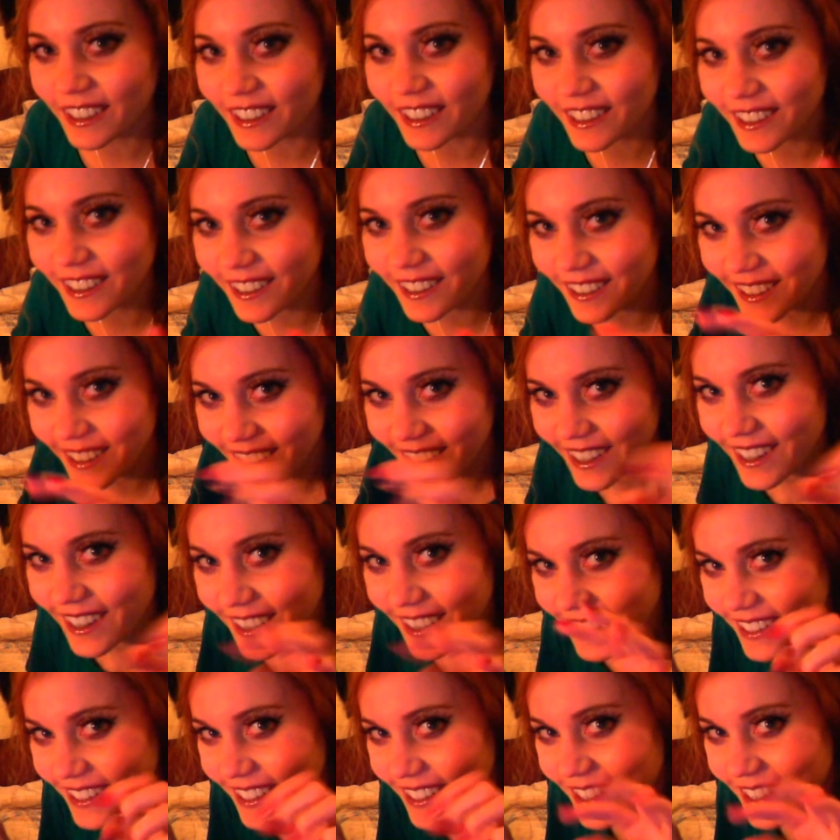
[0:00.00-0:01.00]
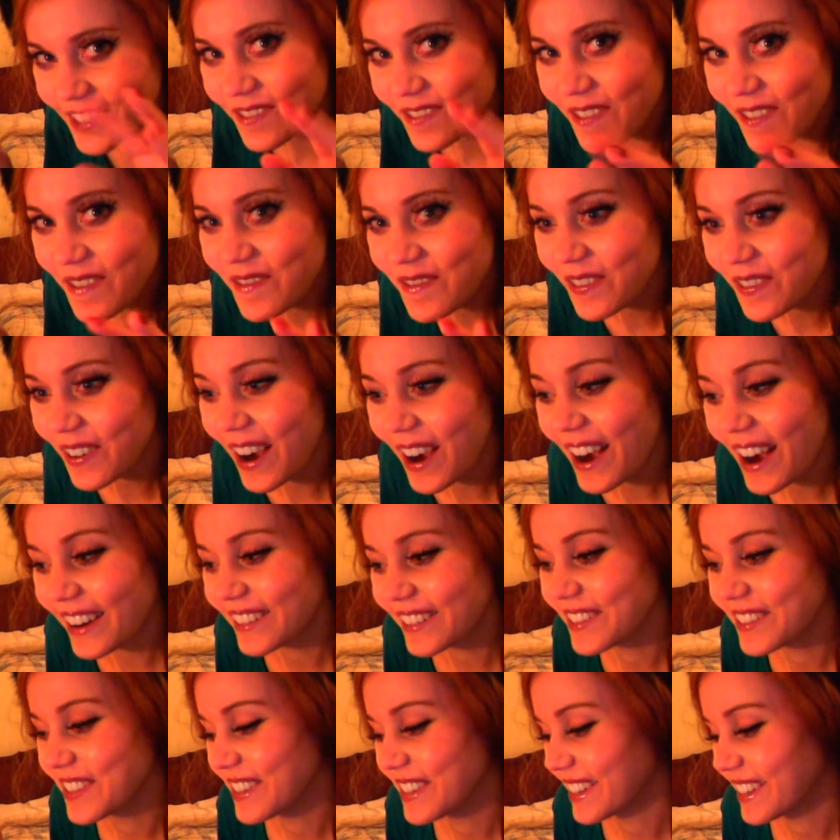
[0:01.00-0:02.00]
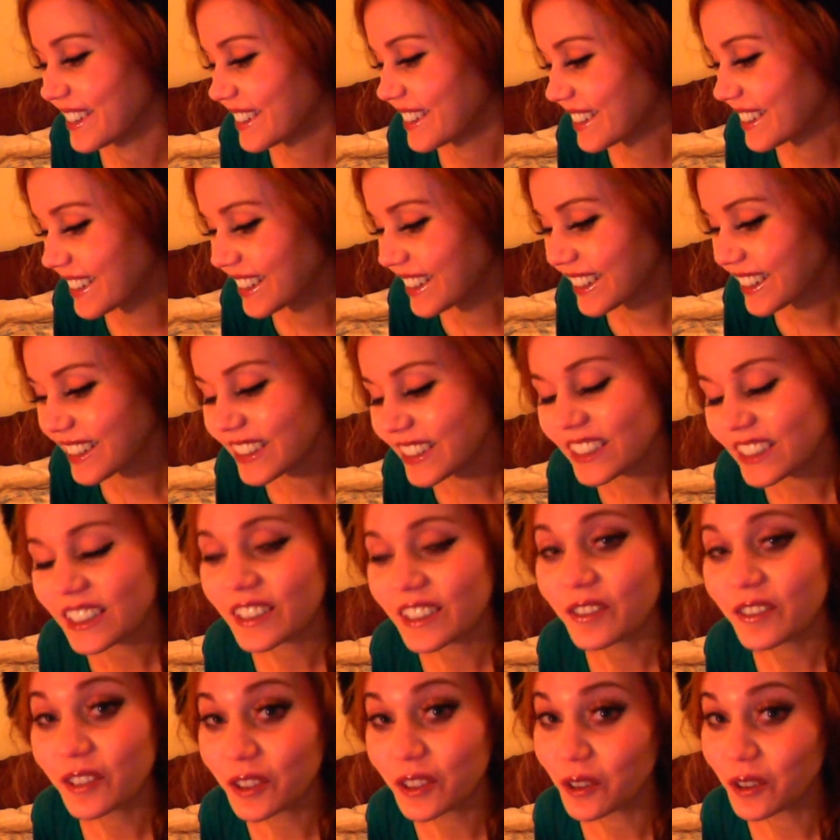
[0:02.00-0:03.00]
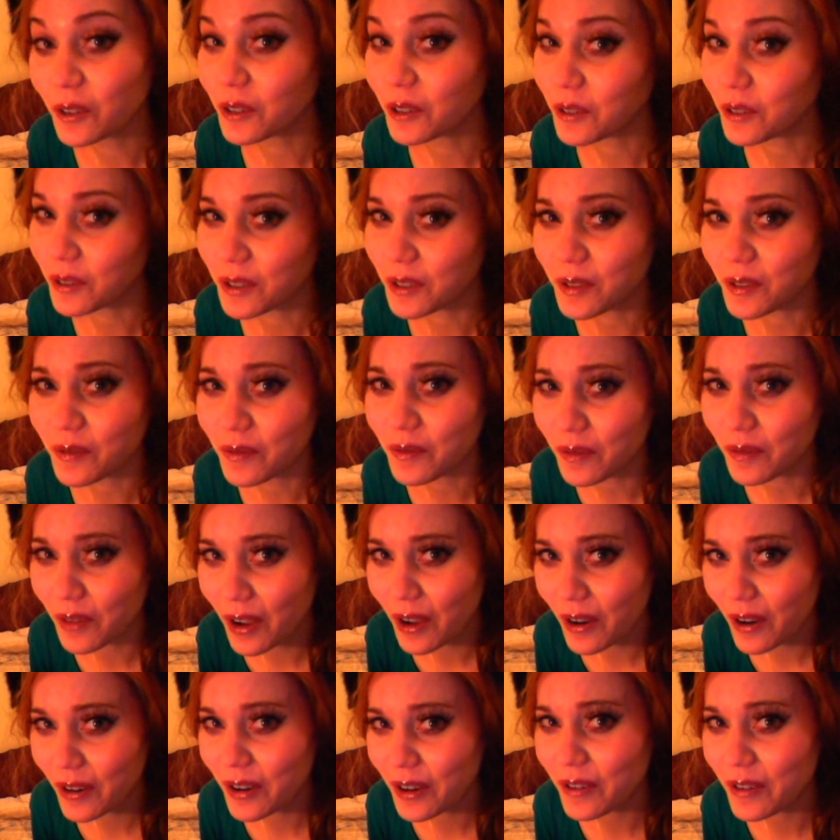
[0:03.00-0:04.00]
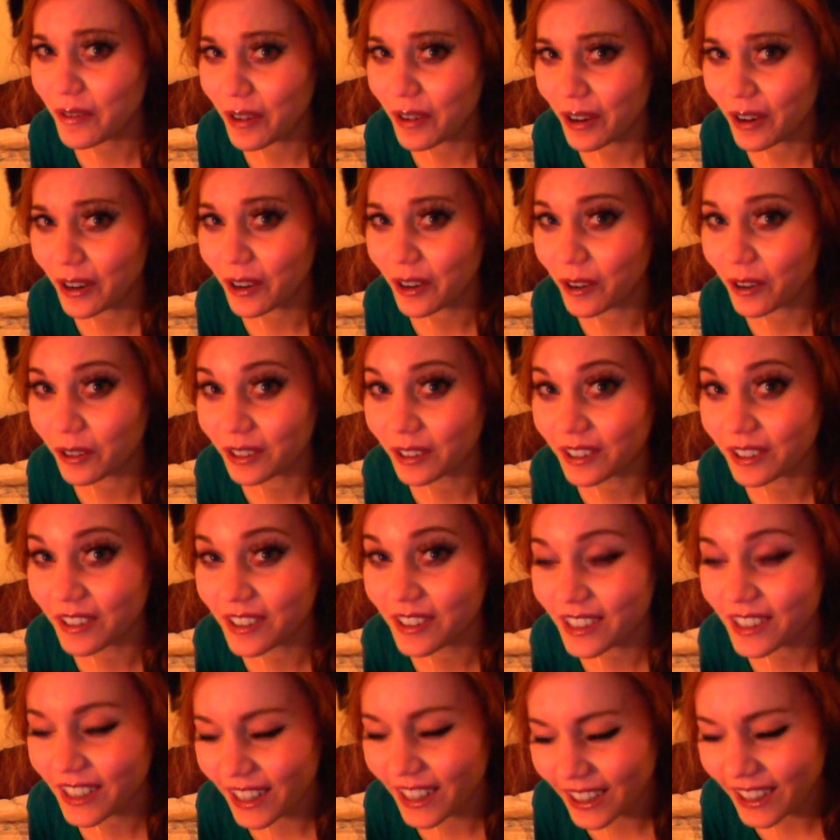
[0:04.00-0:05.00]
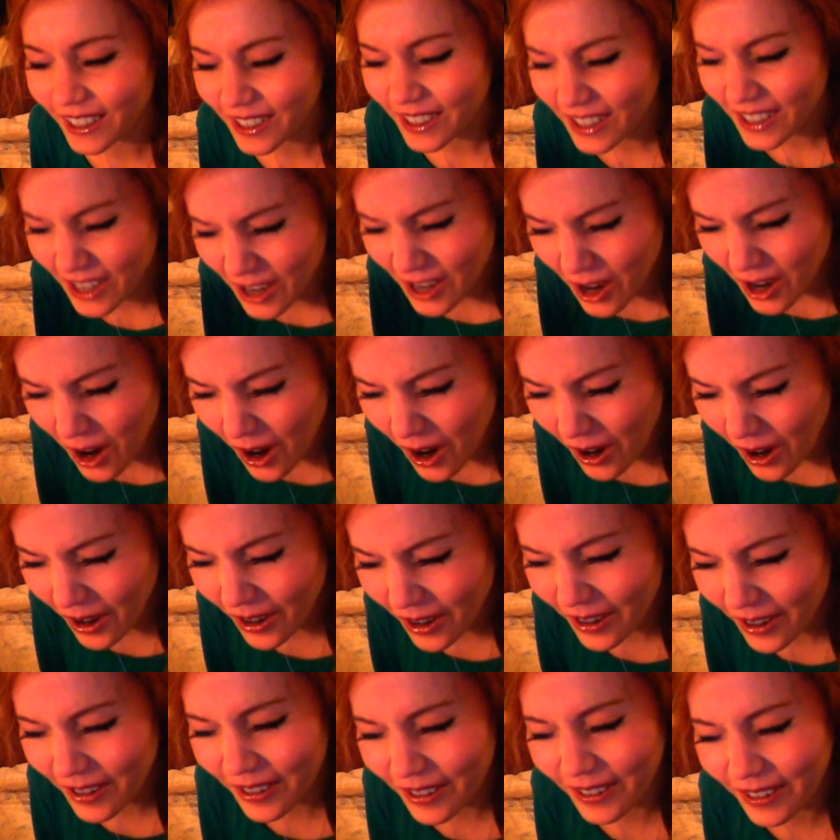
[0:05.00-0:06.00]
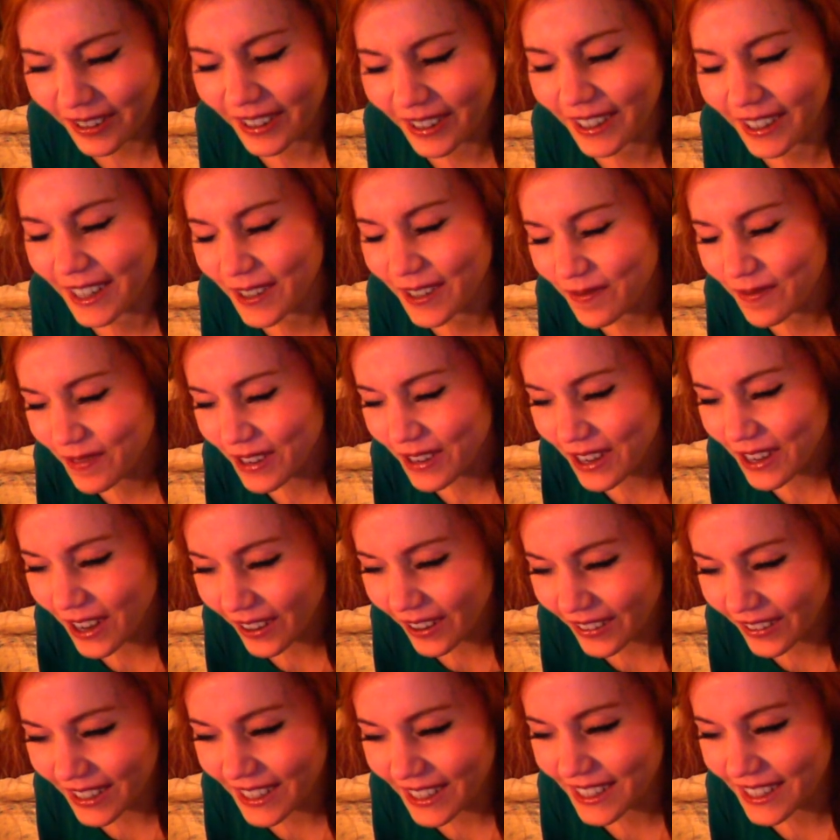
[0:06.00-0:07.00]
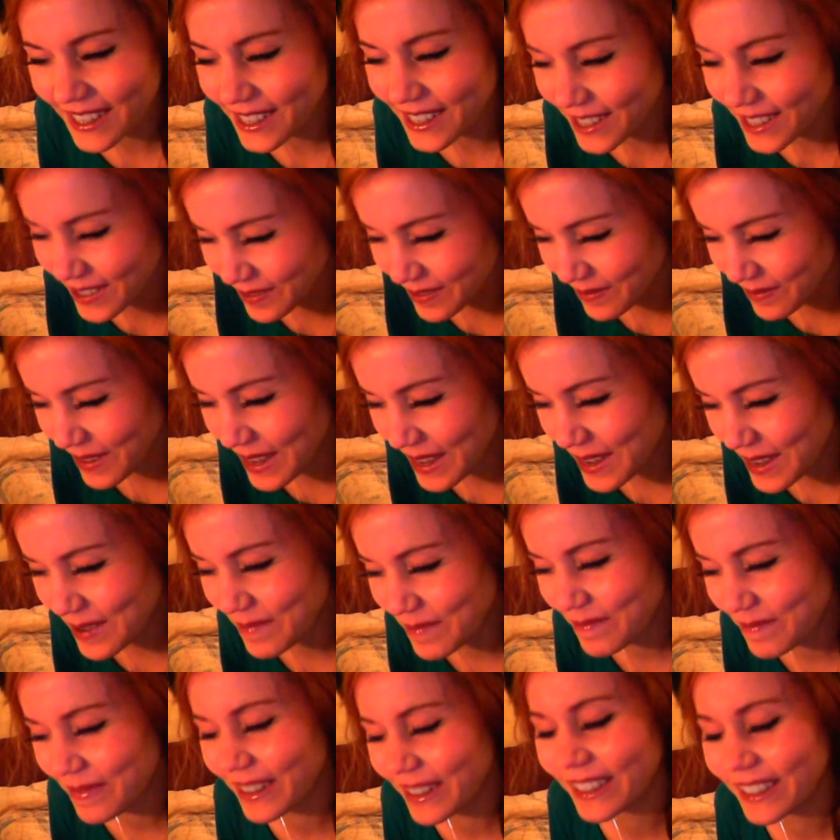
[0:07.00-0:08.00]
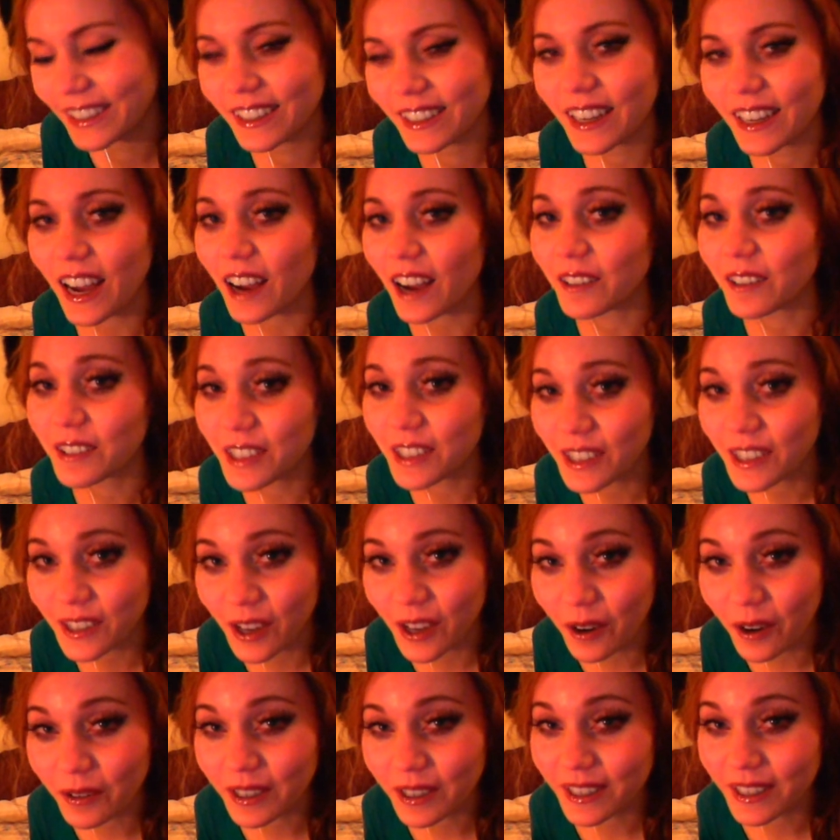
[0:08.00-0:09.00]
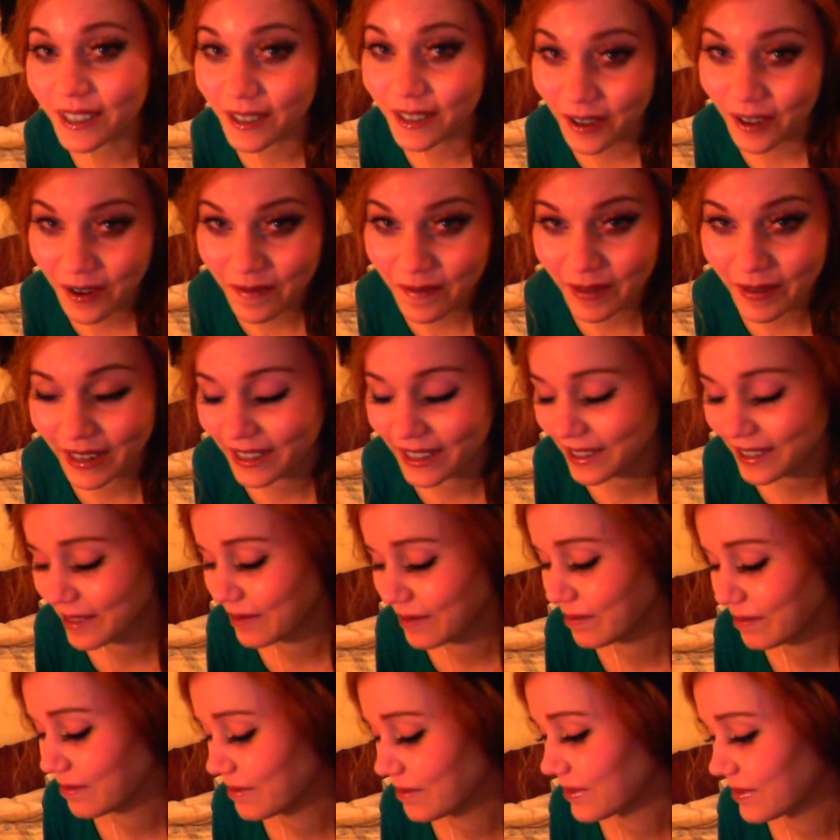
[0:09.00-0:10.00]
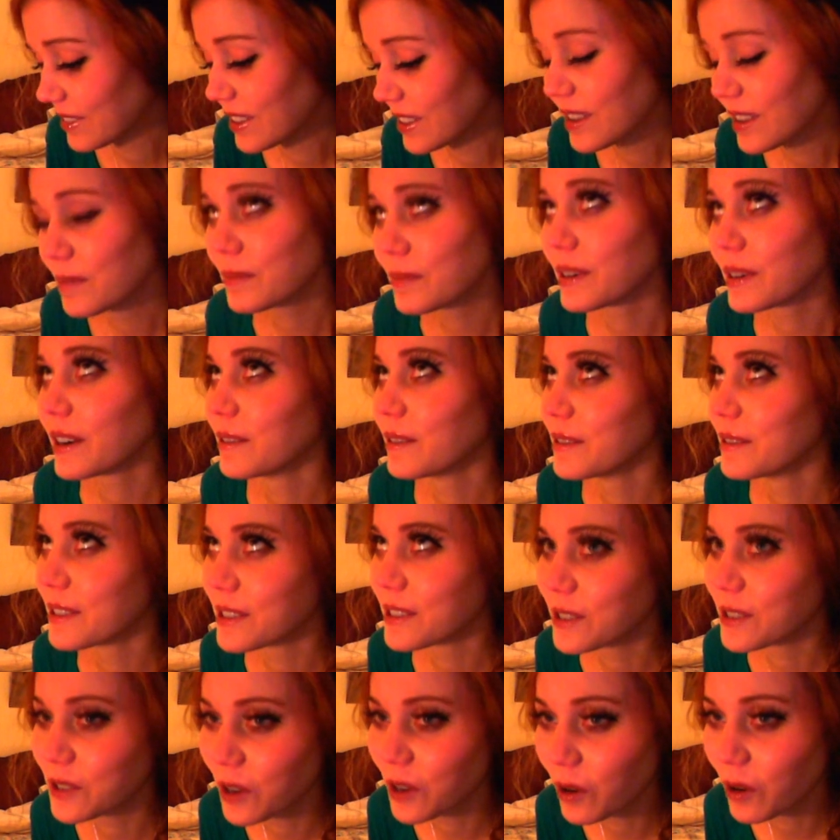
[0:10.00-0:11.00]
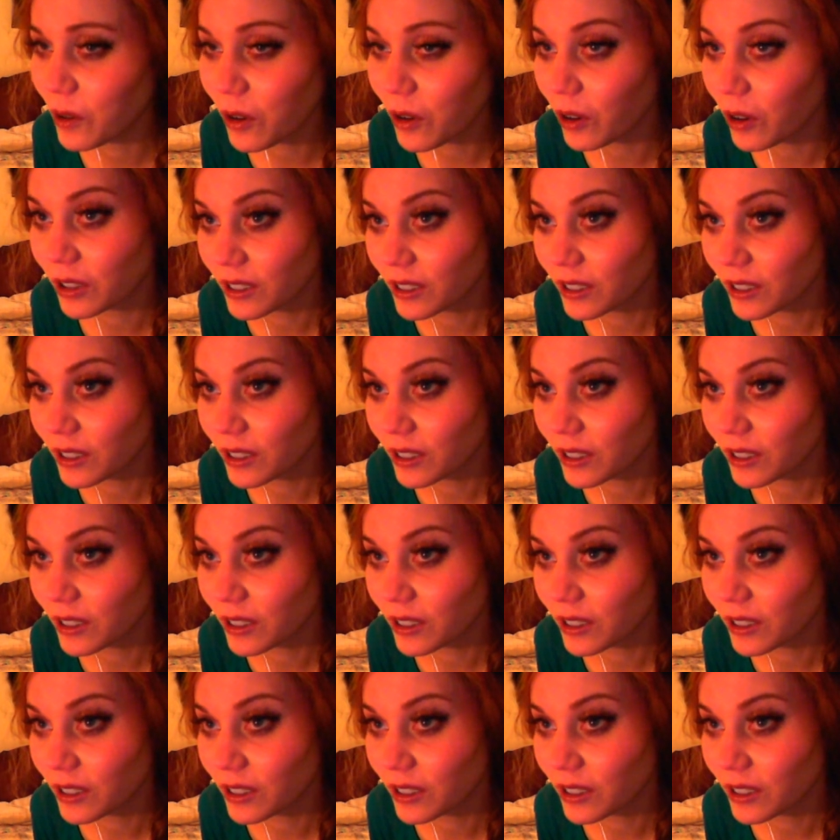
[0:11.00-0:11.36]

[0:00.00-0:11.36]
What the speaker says: to swim around. Even though it was very, very cold, I was like, no, I'm going to swim. I was so determined, but I was so cold.